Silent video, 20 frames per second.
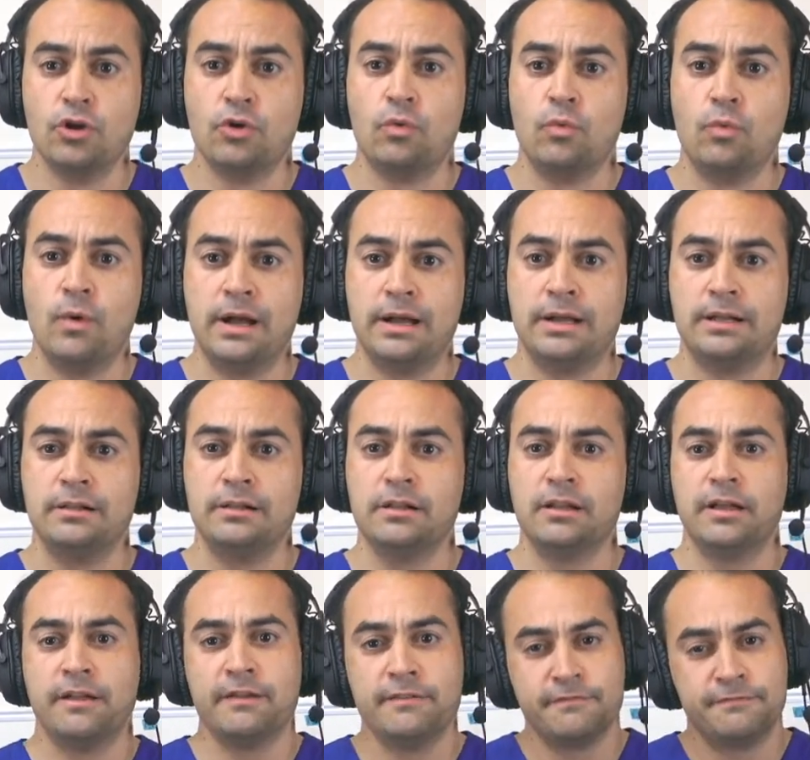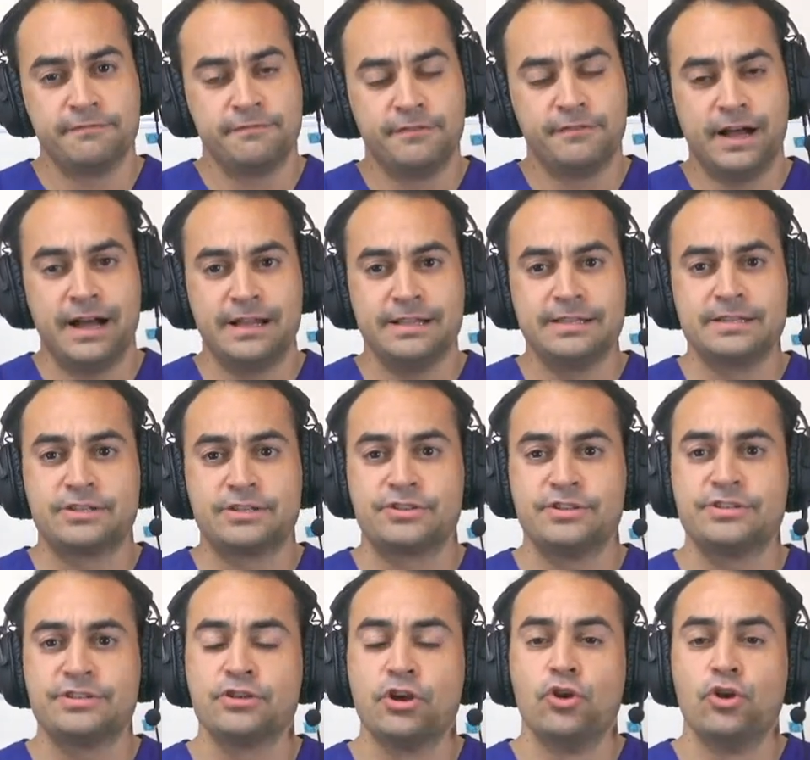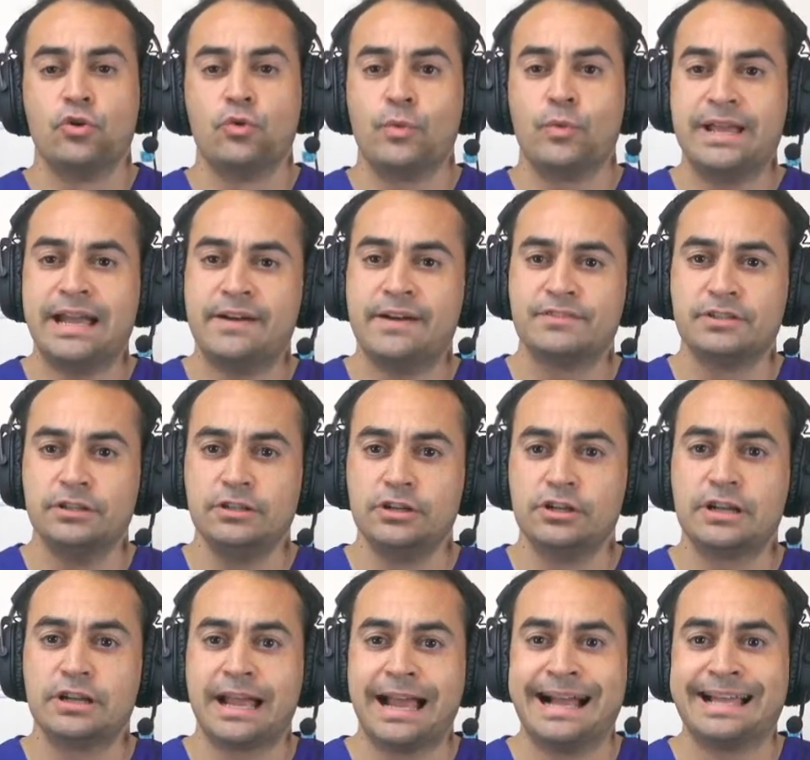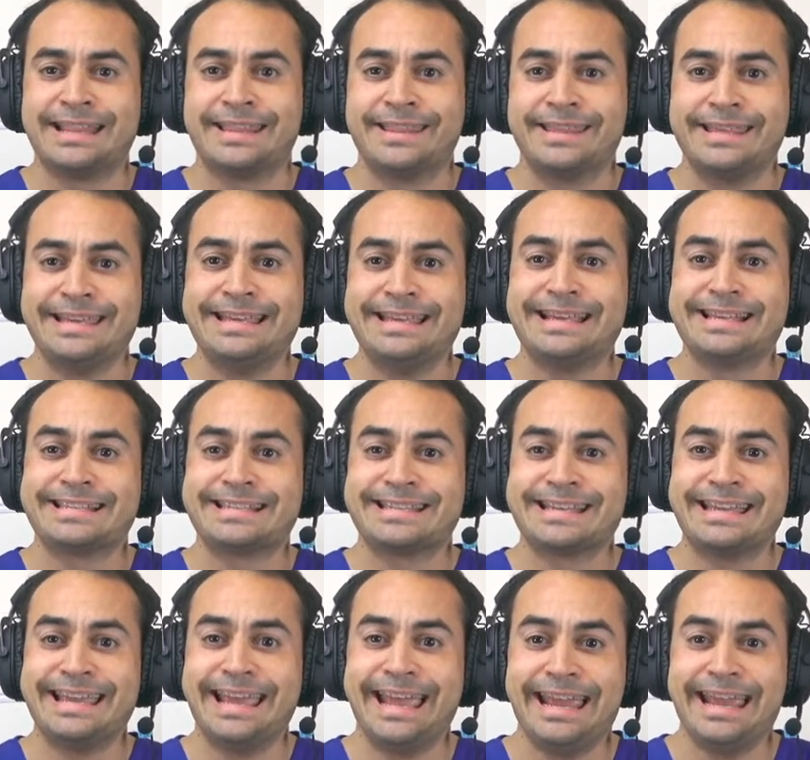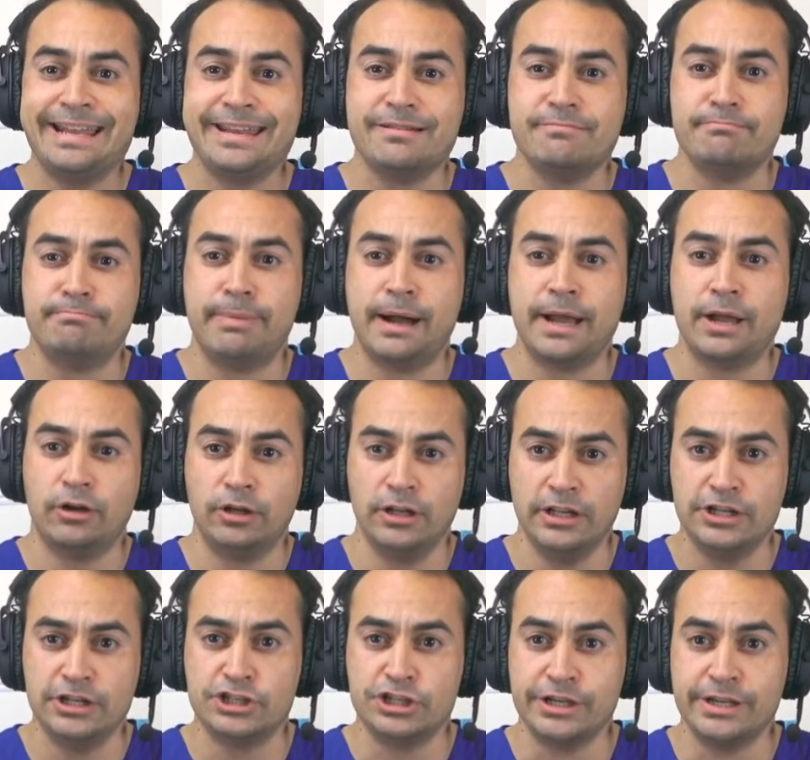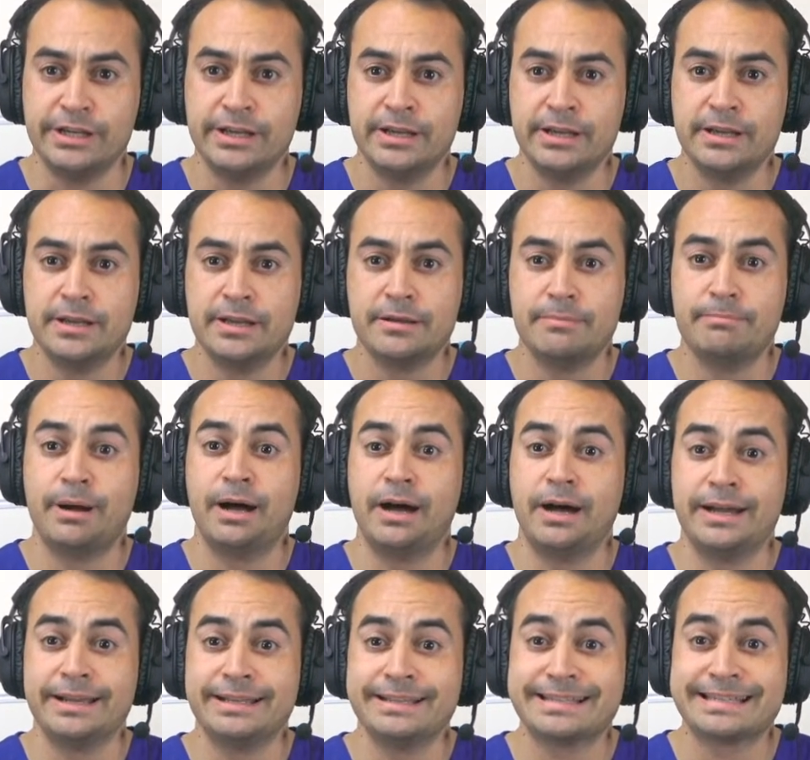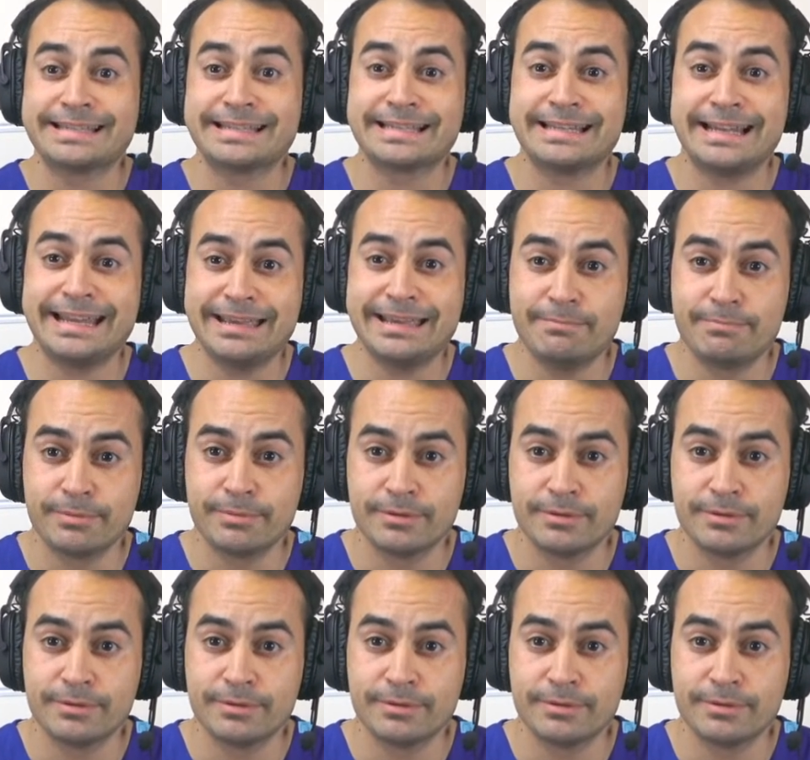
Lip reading: Well, for answers, we have to look at the circadian biology behind sleep.